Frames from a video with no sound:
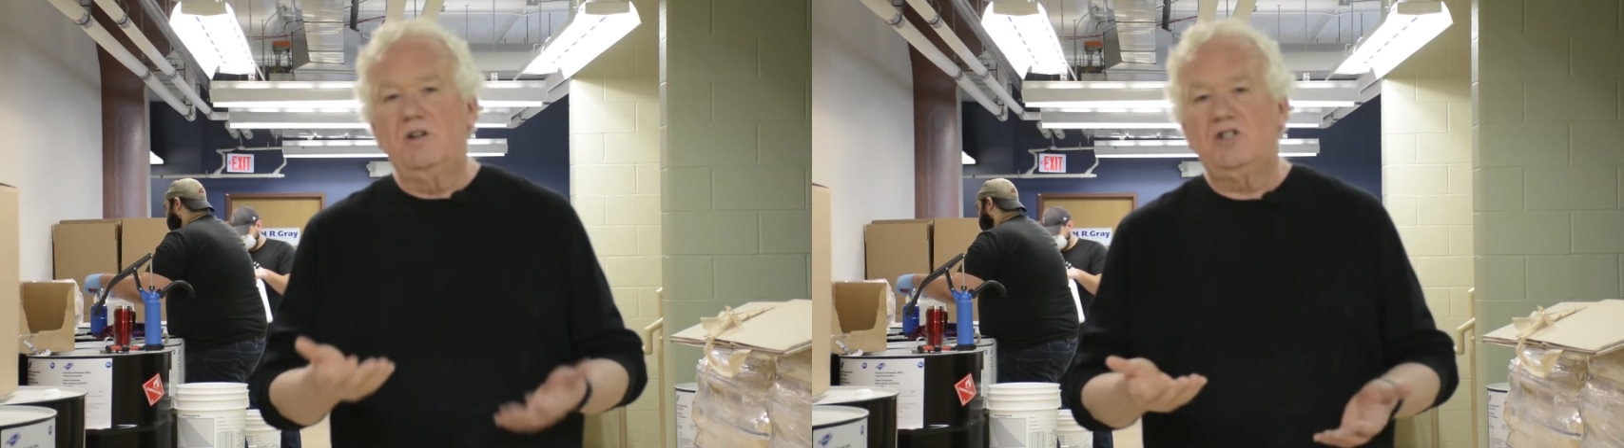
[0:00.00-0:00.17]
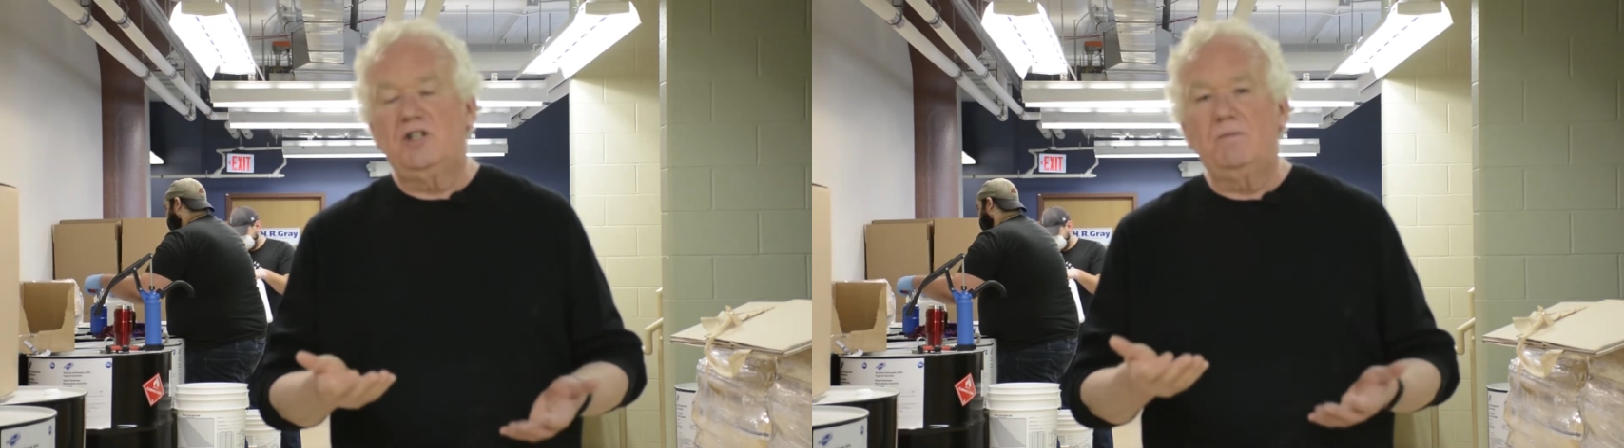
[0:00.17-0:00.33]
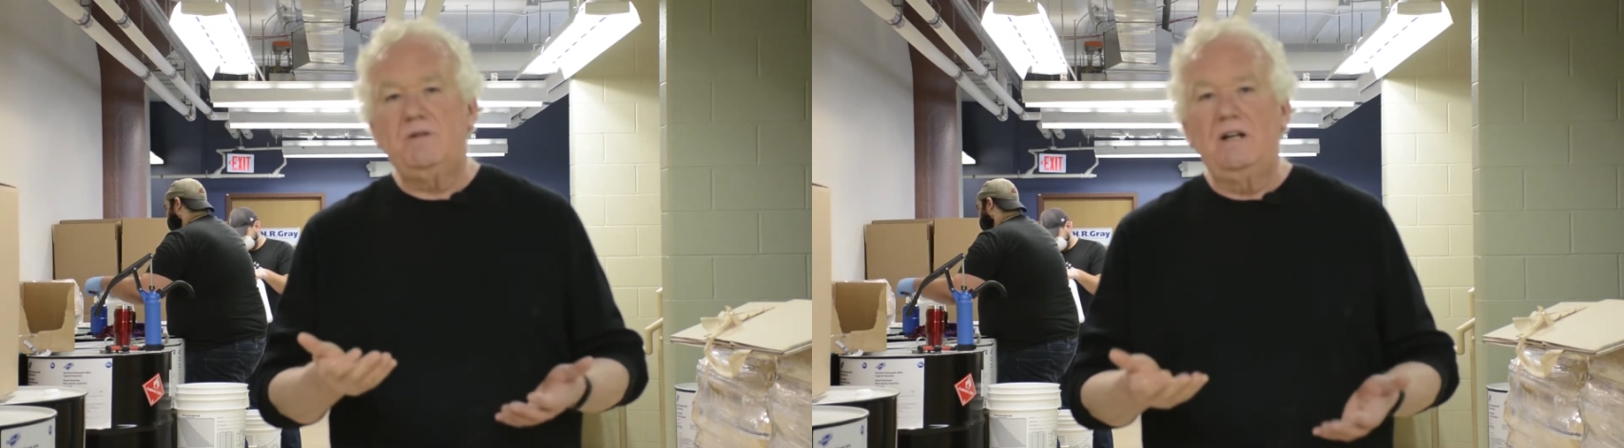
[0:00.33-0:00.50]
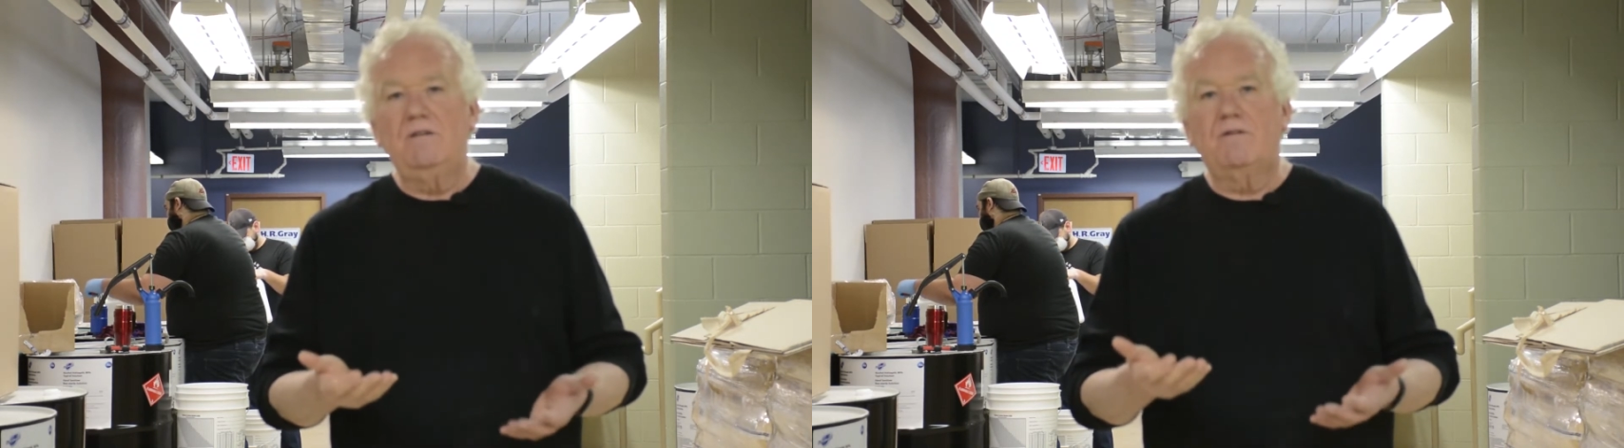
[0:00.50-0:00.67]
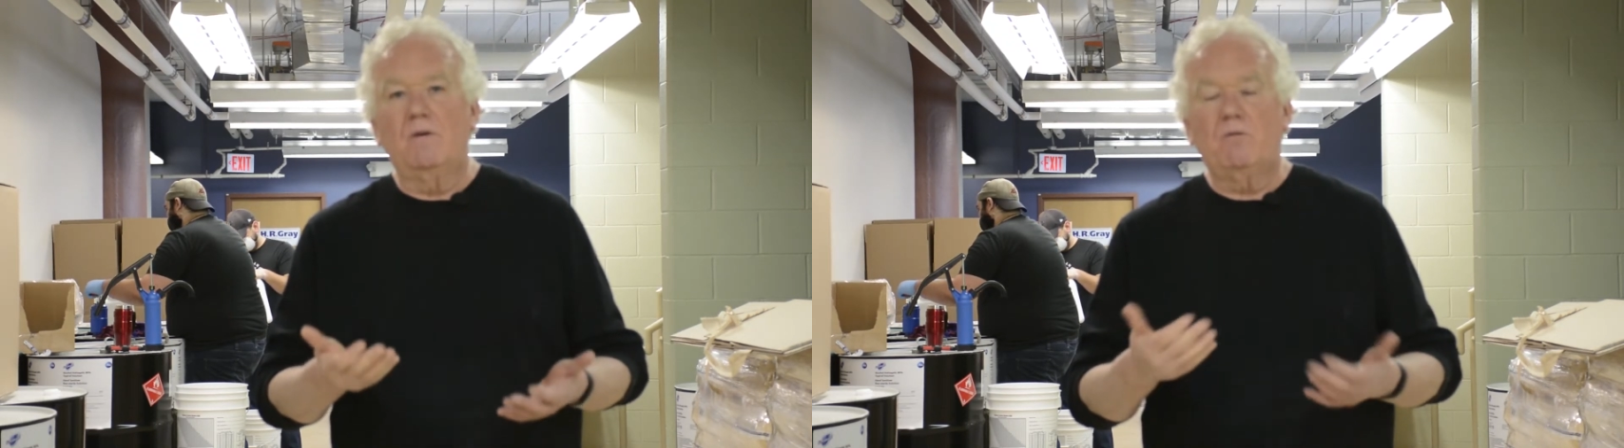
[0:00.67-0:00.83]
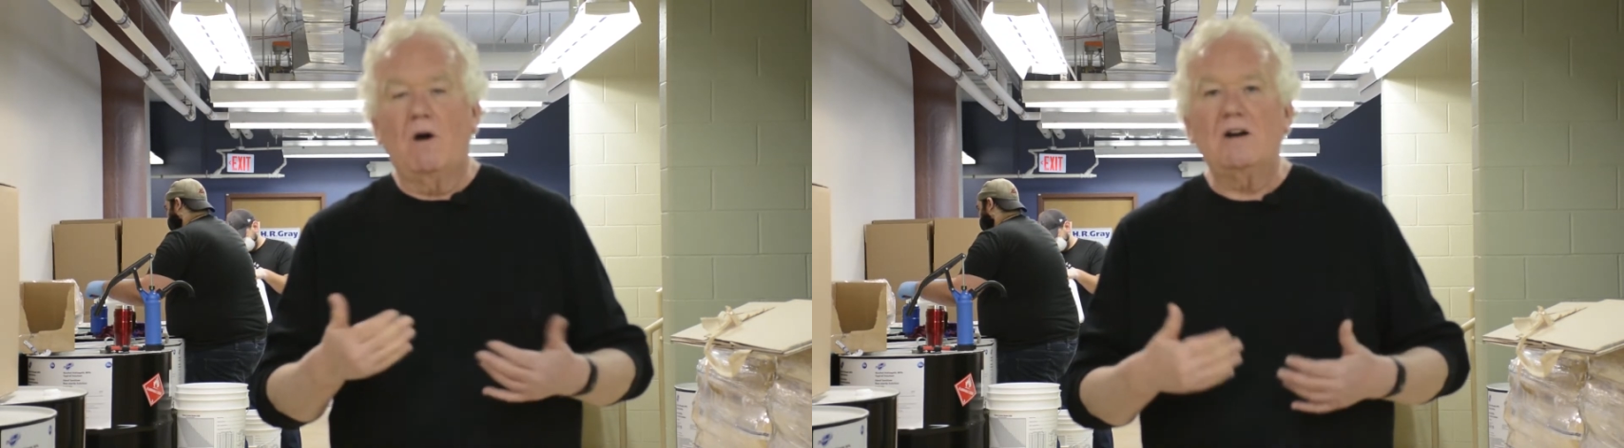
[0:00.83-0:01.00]
shipped in
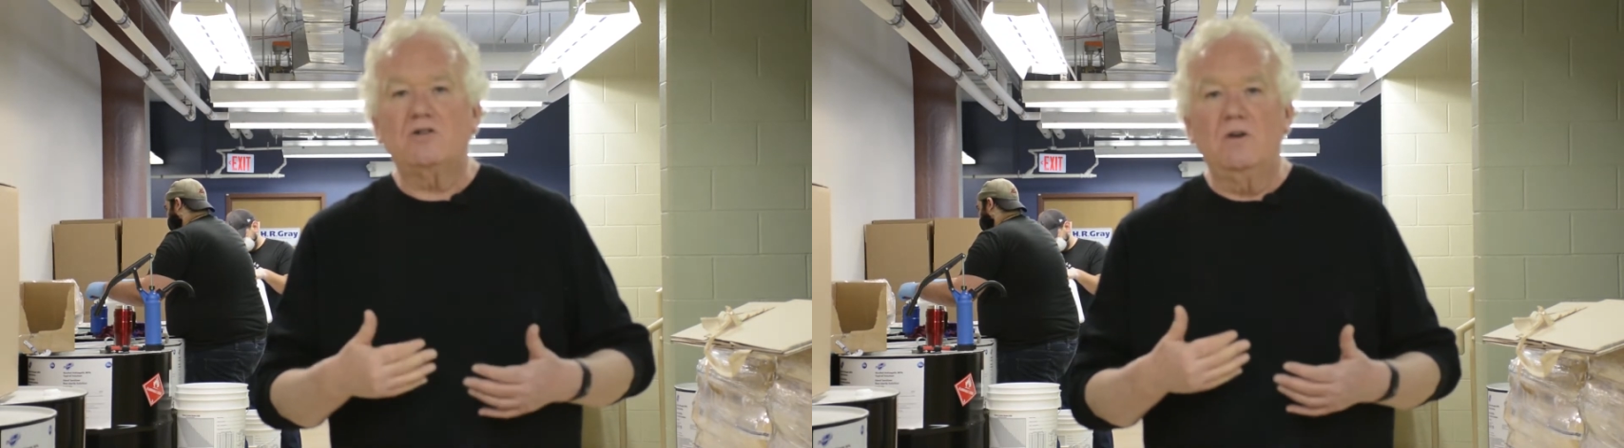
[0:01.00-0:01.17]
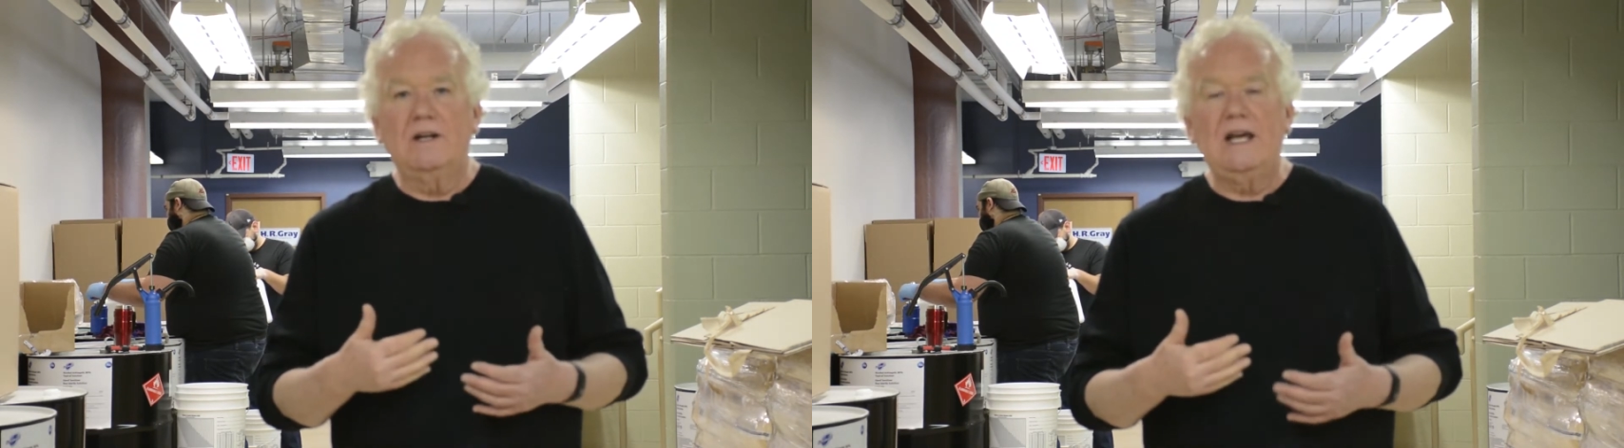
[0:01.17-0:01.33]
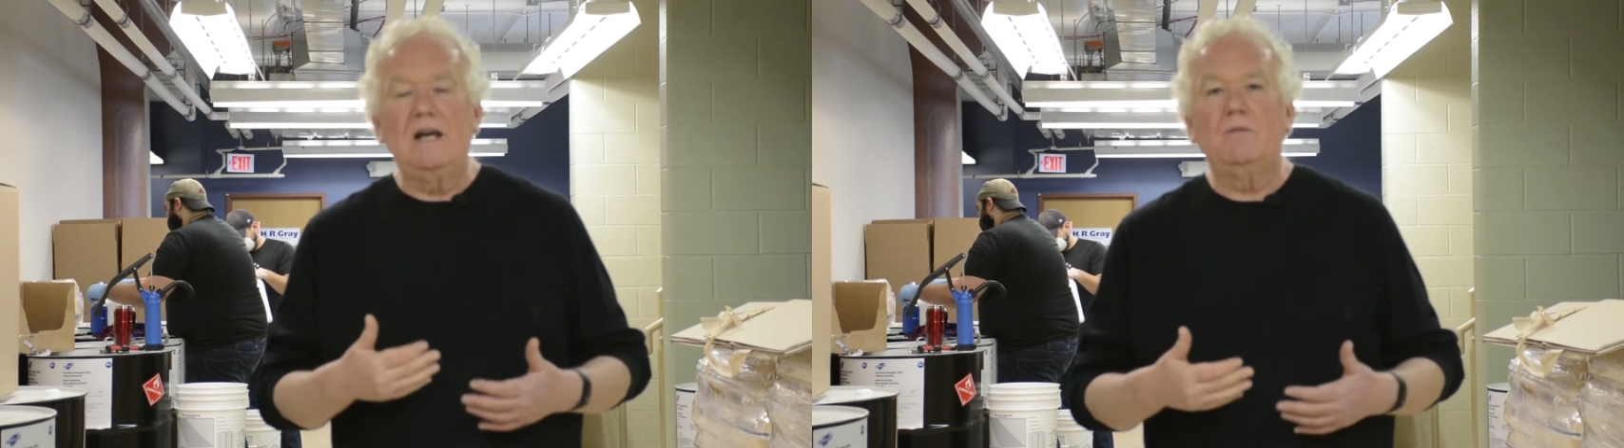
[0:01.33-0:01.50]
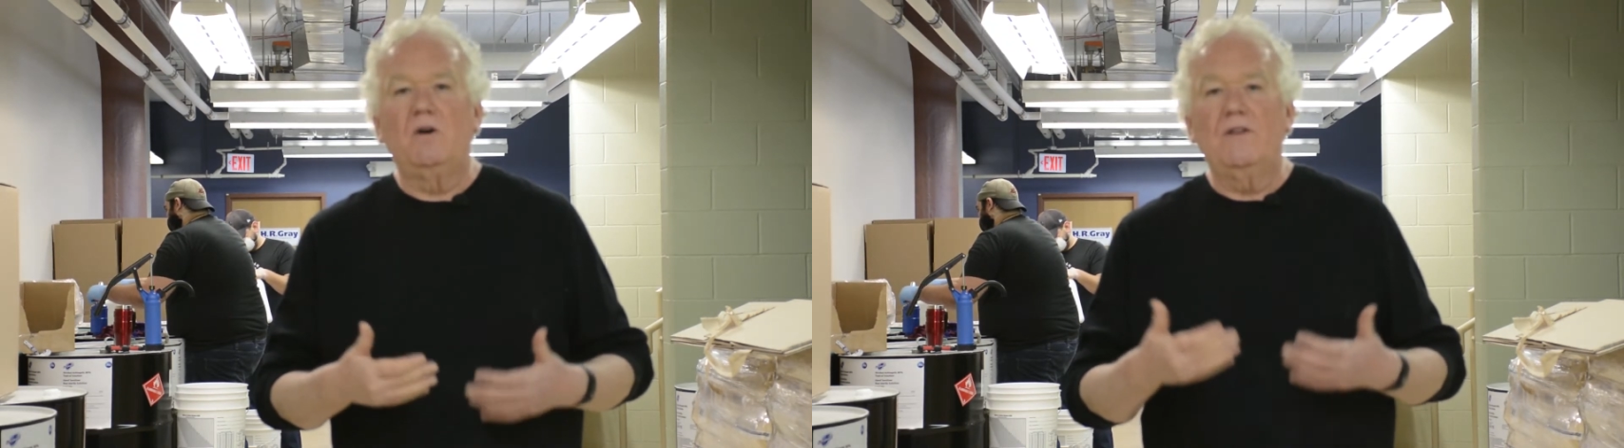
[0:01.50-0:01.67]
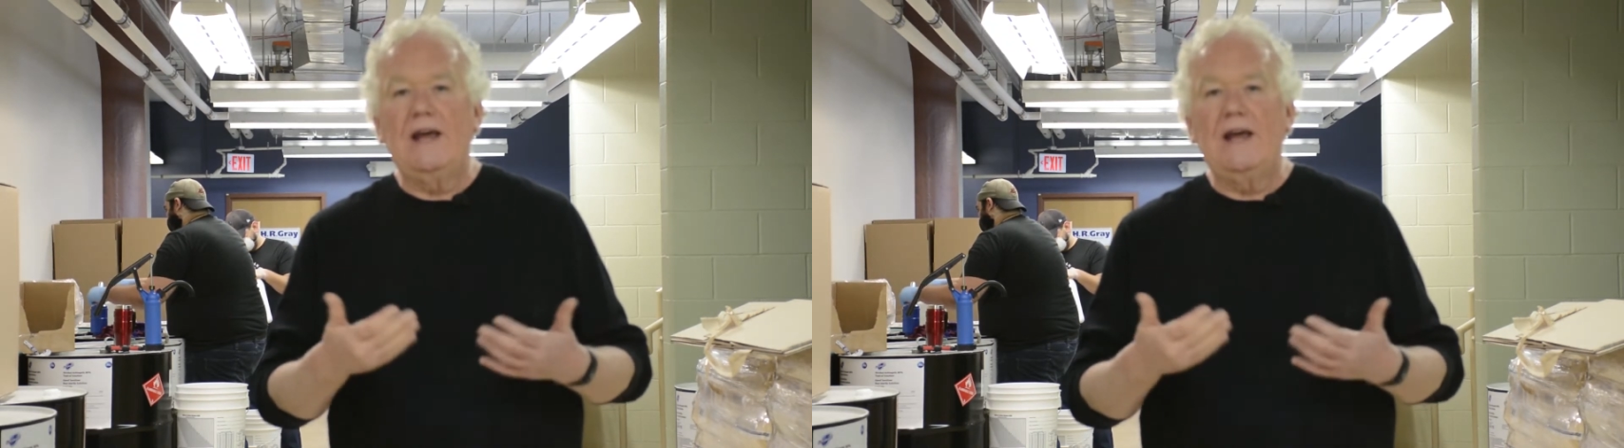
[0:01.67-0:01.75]
from Procter & Gamble.